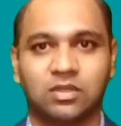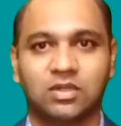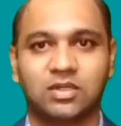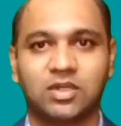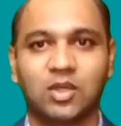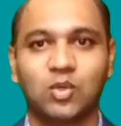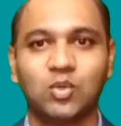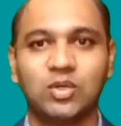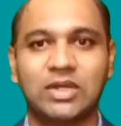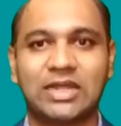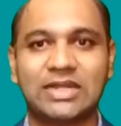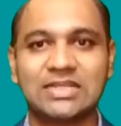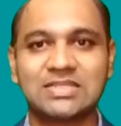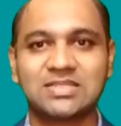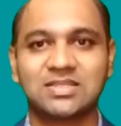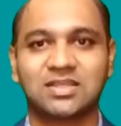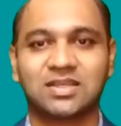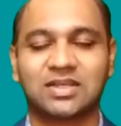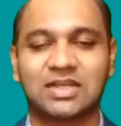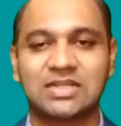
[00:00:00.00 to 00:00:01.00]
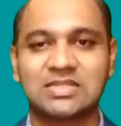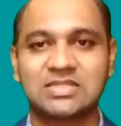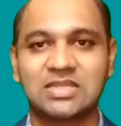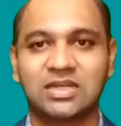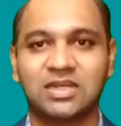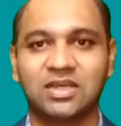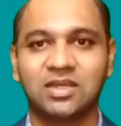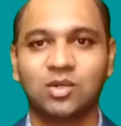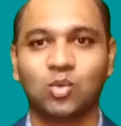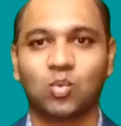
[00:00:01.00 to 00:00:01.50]
Now let us
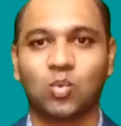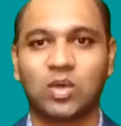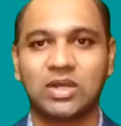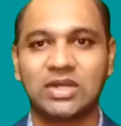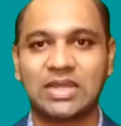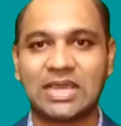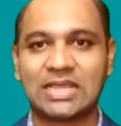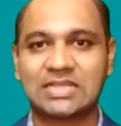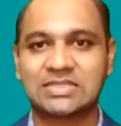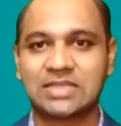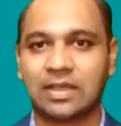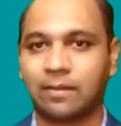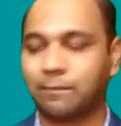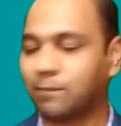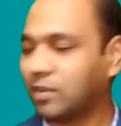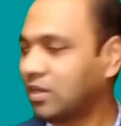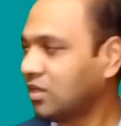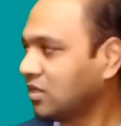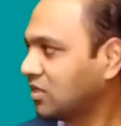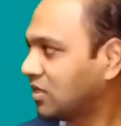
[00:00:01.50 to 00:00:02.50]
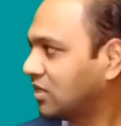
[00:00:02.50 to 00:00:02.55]
consider one example.